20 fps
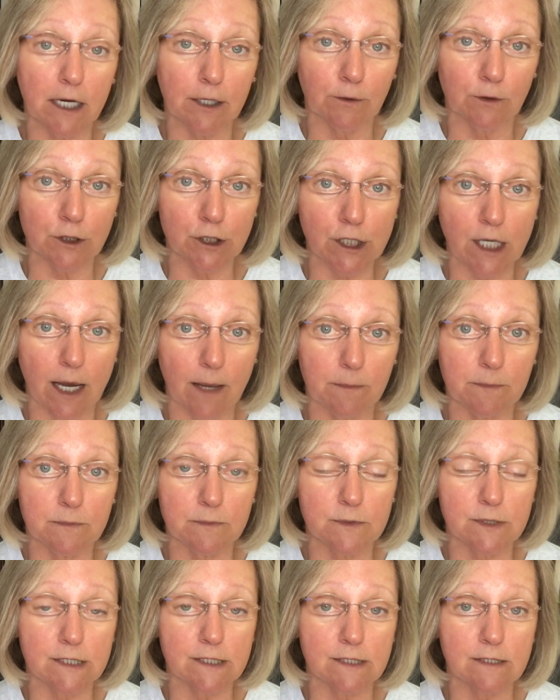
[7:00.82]

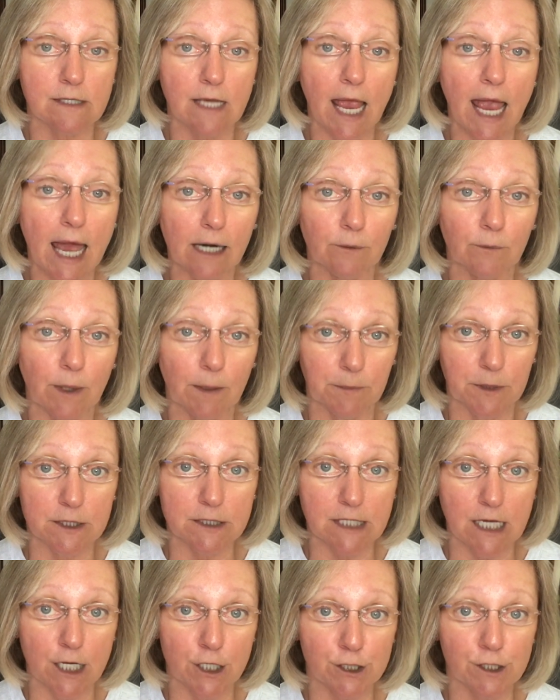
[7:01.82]
microchips had a
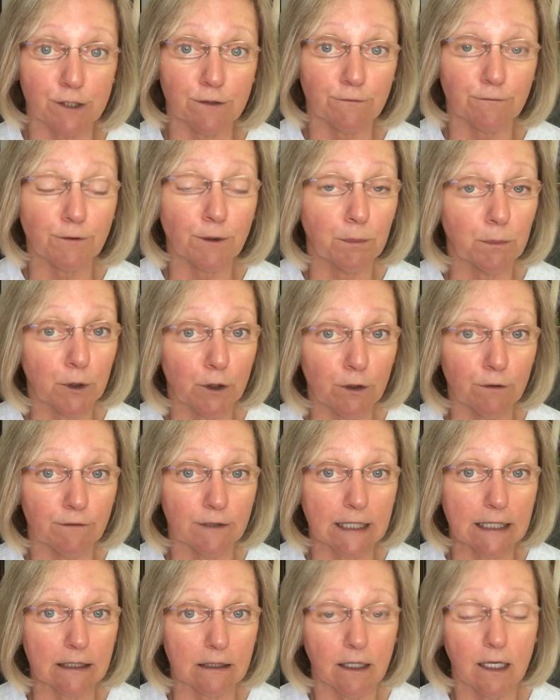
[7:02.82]
reputation for
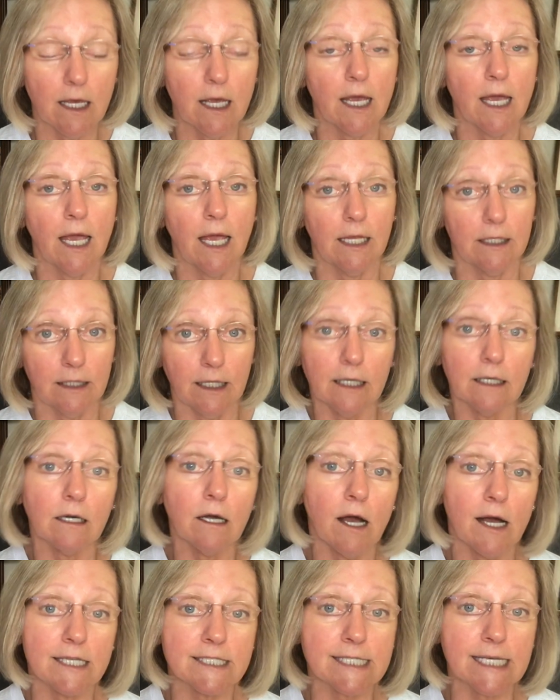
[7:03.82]
moving and then
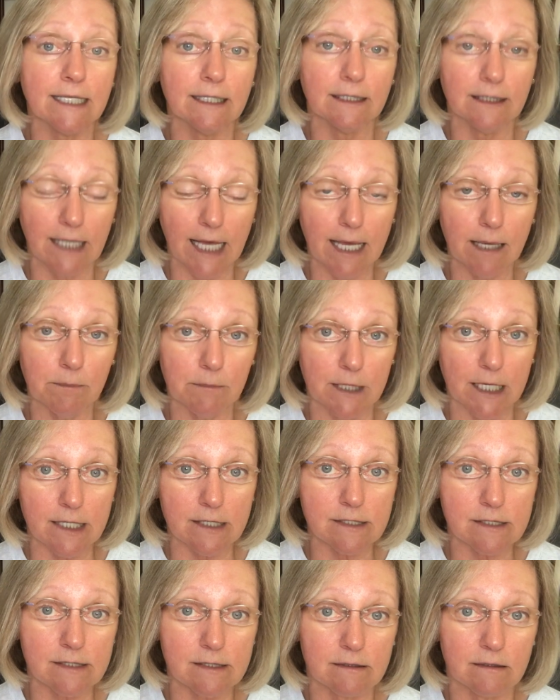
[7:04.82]
causing
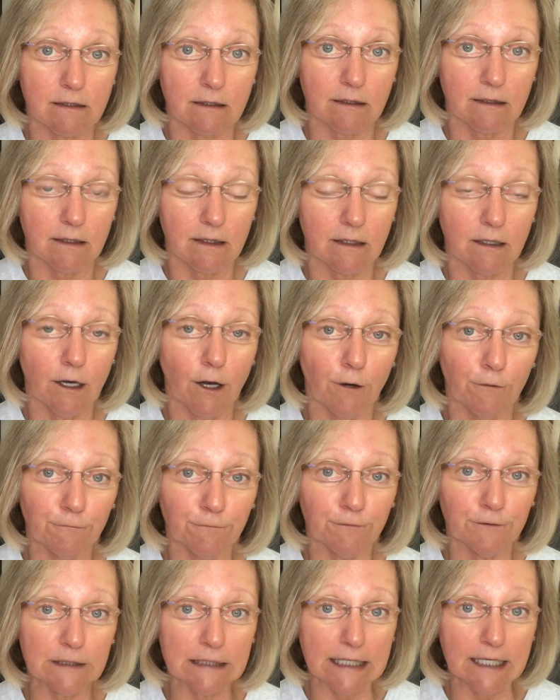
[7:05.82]
lameness.
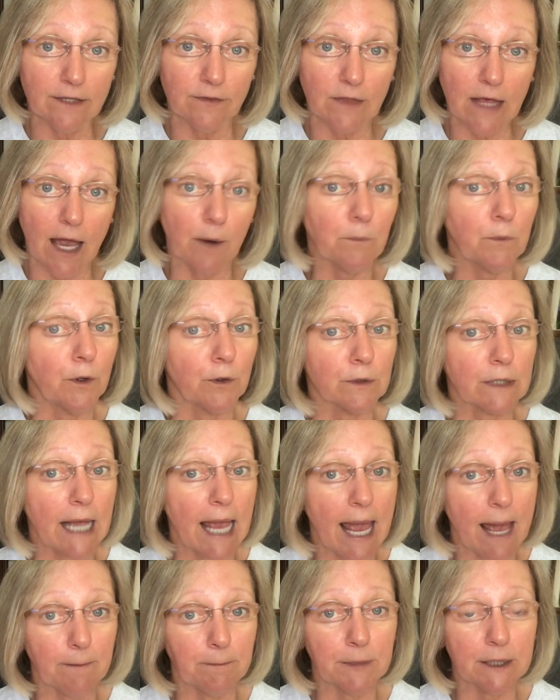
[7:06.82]
Hopefully that won't
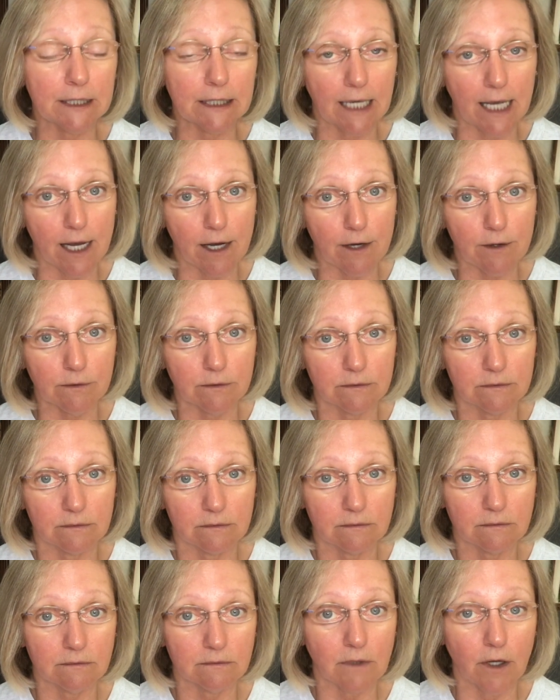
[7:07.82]
happen now,
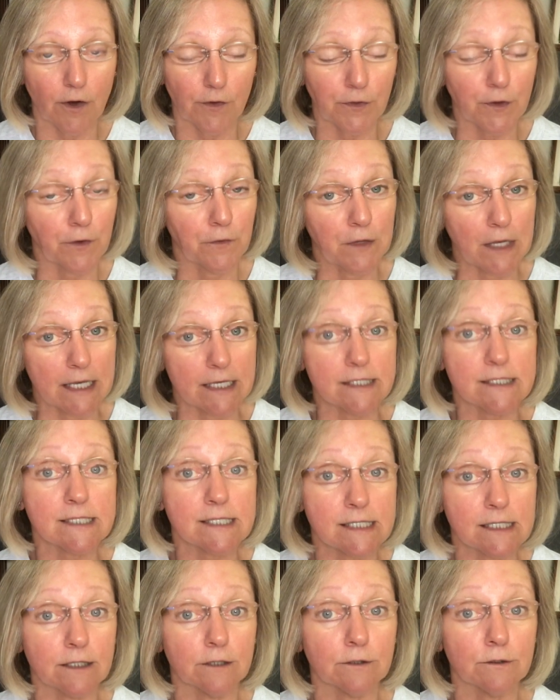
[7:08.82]
although they
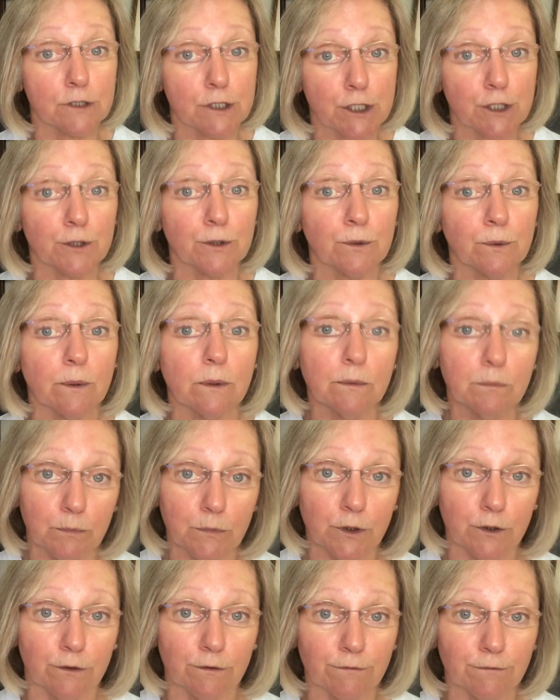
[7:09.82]
still do
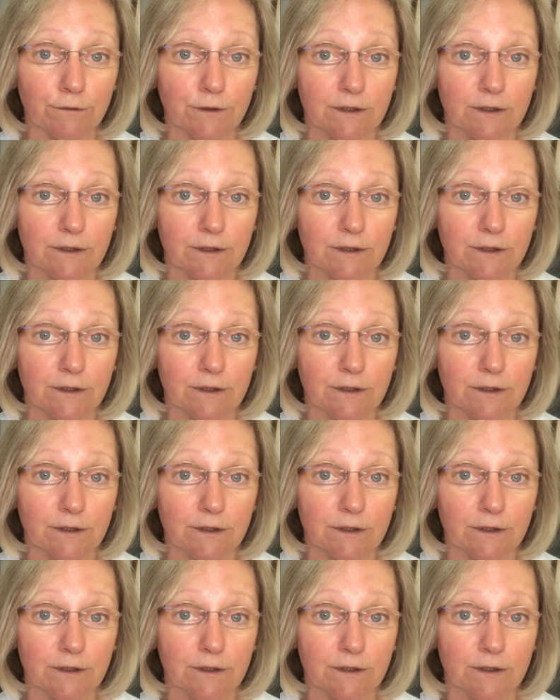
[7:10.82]
move.